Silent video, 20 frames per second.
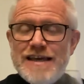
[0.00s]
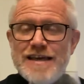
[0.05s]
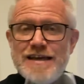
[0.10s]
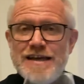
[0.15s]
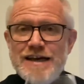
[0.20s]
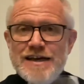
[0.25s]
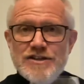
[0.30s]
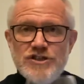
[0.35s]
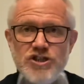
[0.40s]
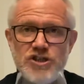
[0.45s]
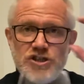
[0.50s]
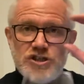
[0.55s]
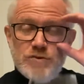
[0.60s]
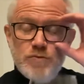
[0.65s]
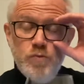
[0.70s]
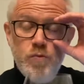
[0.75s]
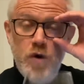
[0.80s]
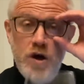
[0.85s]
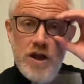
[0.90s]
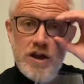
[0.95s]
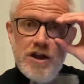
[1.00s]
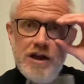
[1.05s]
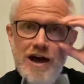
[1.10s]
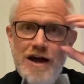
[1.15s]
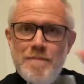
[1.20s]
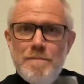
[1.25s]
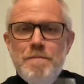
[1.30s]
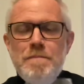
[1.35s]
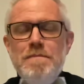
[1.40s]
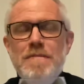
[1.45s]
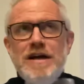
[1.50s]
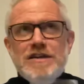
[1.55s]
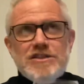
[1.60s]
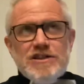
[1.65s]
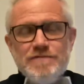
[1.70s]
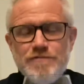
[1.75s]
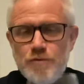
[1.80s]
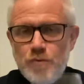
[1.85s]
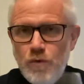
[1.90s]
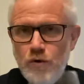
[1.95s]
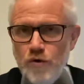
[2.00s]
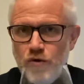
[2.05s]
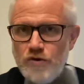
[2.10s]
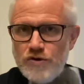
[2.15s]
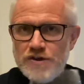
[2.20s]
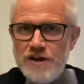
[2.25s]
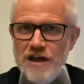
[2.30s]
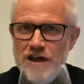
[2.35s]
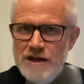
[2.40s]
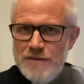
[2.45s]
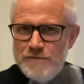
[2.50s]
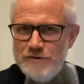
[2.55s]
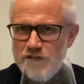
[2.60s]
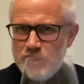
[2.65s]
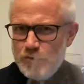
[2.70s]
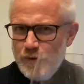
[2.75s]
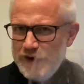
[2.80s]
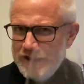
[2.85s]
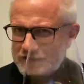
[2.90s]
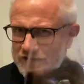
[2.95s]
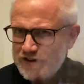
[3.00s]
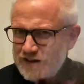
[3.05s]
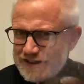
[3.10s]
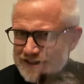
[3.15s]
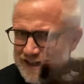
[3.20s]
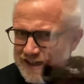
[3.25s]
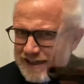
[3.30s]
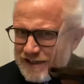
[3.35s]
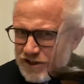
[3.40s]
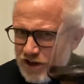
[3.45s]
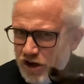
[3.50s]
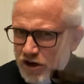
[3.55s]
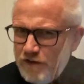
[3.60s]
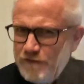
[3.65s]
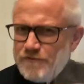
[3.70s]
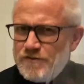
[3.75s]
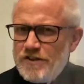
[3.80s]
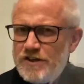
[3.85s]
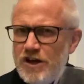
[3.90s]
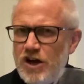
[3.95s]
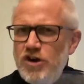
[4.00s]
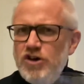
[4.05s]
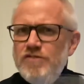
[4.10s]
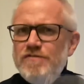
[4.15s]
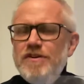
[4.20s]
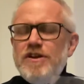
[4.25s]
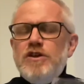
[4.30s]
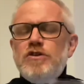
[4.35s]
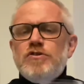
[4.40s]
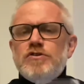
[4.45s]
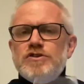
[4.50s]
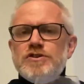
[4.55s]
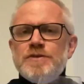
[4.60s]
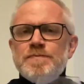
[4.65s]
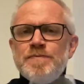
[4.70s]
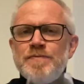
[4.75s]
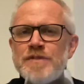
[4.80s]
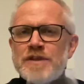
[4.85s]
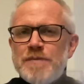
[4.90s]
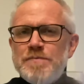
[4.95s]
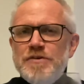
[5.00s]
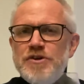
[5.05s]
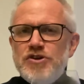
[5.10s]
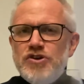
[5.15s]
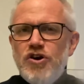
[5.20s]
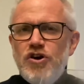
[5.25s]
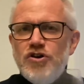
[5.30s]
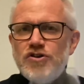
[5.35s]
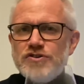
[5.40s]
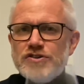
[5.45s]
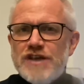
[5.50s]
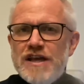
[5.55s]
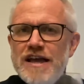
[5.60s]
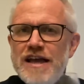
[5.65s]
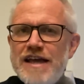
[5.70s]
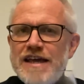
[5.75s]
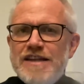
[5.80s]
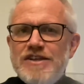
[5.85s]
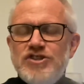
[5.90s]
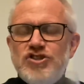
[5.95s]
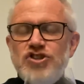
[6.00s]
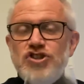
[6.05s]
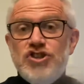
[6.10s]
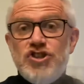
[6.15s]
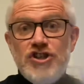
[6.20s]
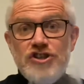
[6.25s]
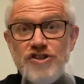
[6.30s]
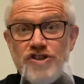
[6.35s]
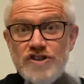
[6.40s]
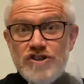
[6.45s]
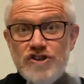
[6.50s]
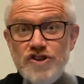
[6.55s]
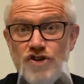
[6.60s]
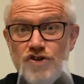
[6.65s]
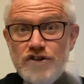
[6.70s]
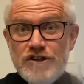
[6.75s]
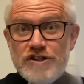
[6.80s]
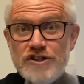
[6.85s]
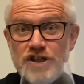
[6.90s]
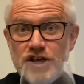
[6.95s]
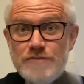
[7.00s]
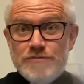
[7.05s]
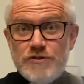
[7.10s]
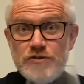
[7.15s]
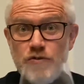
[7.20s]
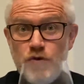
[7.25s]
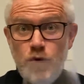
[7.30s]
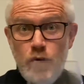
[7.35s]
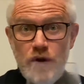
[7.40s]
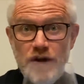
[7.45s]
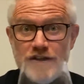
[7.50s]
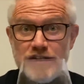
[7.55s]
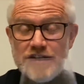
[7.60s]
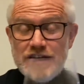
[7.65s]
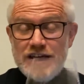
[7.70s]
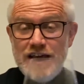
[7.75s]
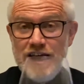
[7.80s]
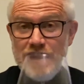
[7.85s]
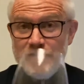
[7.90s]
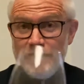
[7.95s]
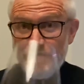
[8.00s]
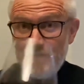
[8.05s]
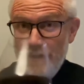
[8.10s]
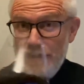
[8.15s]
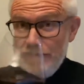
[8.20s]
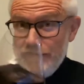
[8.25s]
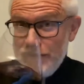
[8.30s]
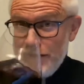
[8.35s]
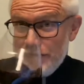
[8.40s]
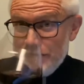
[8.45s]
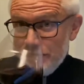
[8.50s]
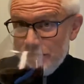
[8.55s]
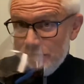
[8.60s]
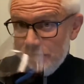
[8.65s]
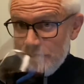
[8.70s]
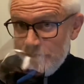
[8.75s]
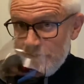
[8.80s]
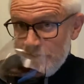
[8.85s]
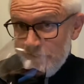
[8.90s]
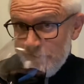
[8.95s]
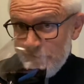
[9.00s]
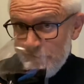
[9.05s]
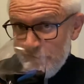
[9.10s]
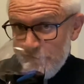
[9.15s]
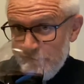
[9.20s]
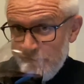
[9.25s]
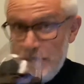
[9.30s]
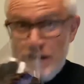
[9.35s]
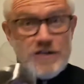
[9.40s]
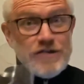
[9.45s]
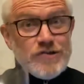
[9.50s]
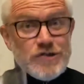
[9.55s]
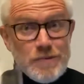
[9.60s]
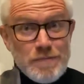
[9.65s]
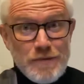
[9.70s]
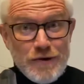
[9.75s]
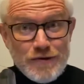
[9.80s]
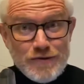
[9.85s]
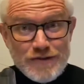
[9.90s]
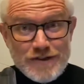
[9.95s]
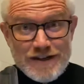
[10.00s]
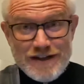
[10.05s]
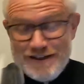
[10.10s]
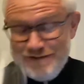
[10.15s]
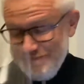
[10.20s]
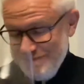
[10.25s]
has just won a massive award, but the 2013 is often overlooked because it is just as good in terms of quality and flavour, supposedly.